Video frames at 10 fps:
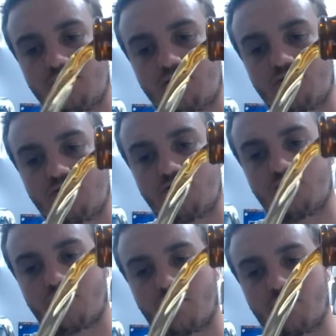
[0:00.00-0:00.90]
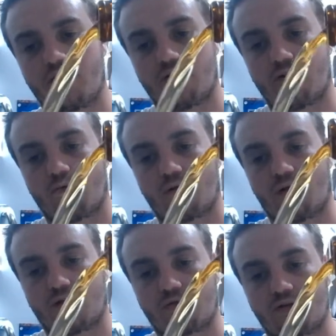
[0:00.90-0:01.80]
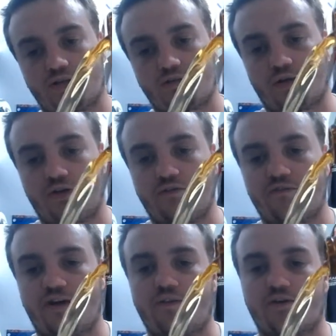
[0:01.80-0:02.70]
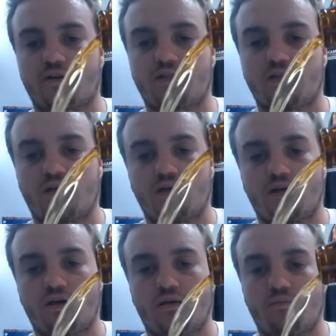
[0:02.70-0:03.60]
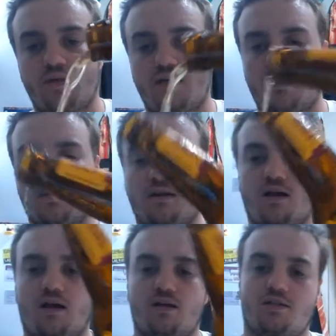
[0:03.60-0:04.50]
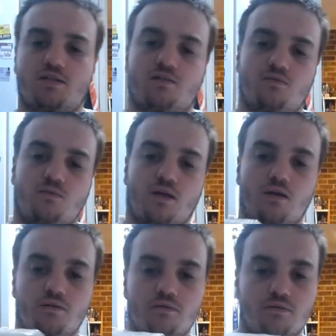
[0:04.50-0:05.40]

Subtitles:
to the Beard and Old Glass, which is my new favourite beer glass. Willow.